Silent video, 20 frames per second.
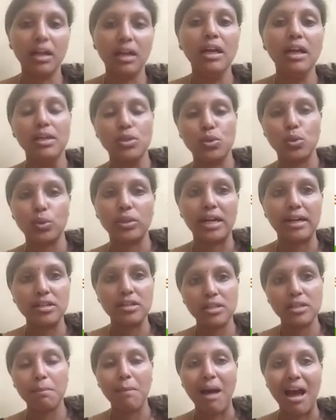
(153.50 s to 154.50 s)
So that
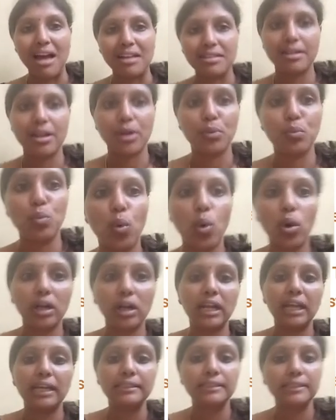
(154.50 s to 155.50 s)
is a major
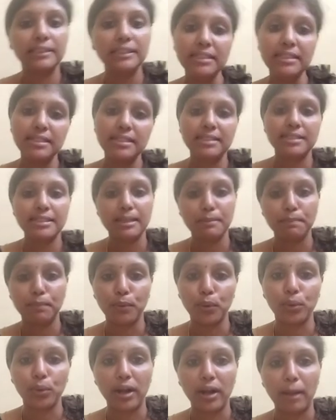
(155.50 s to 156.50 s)
advantage in C
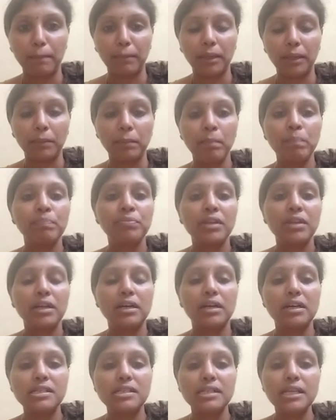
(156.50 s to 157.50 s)
programming.
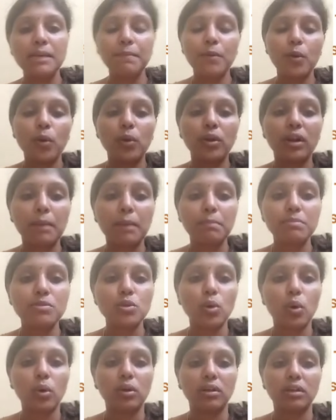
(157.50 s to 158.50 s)
C programs
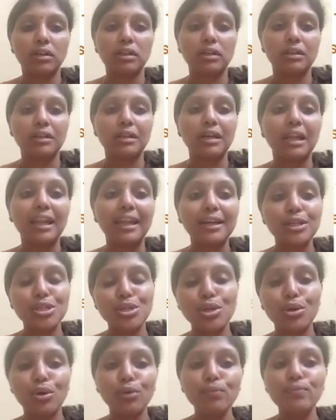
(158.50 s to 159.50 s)
are a
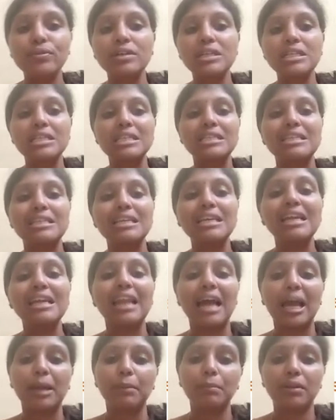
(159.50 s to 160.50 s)
collection of C
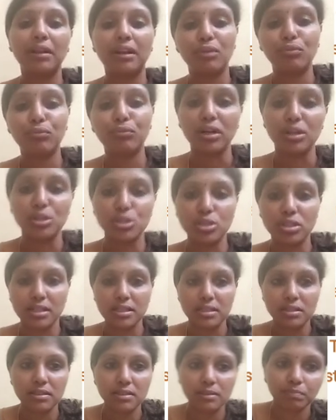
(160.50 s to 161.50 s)
library
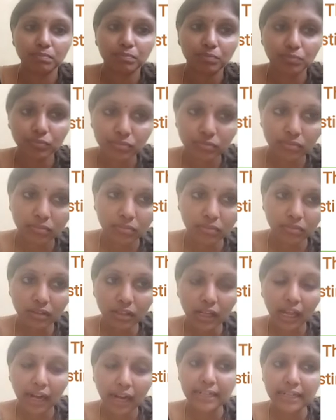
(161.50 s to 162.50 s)
functions,
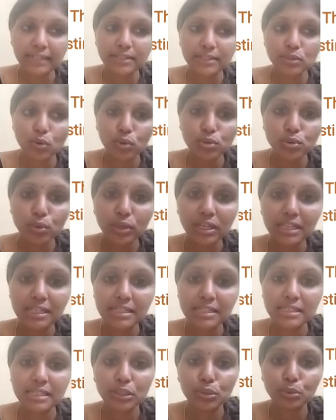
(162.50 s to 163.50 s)
and it's also
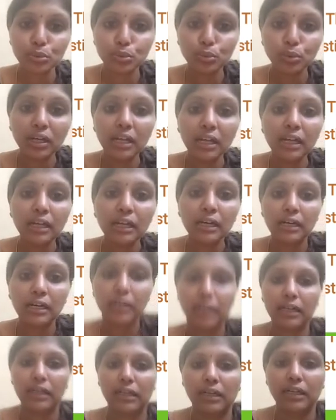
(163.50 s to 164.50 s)
easy to
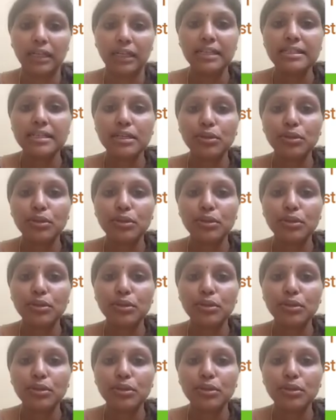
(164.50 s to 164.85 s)
use